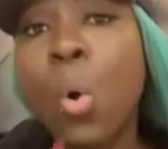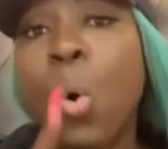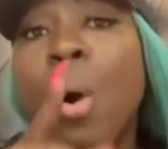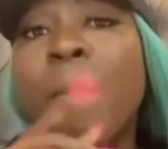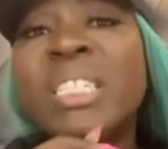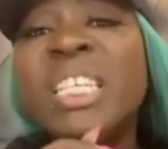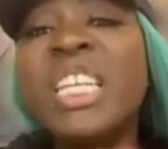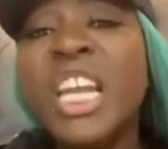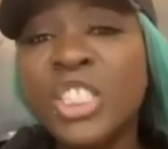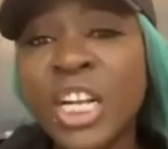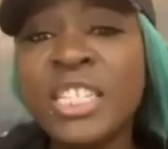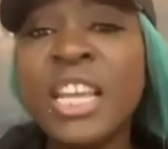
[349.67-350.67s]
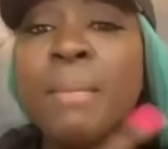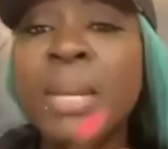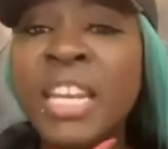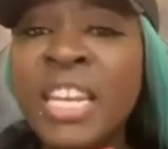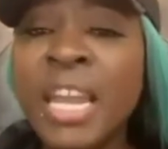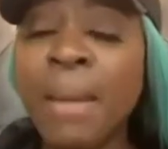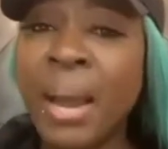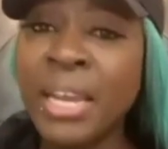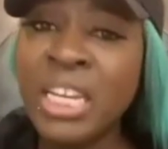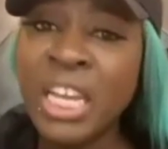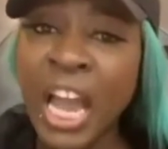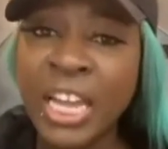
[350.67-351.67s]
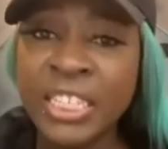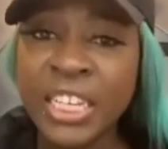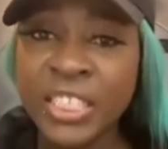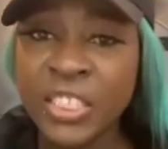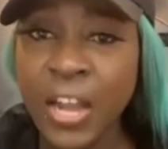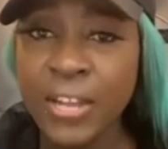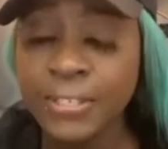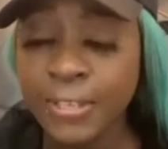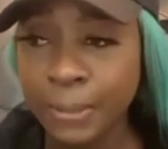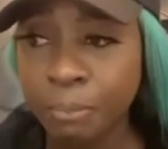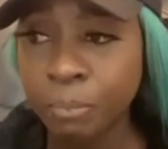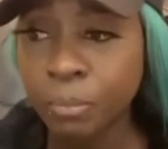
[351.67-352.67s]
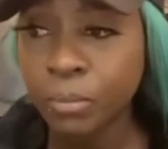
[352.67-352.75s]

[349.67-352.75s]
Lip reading: When Mr. Danger send me the DM and Danger say,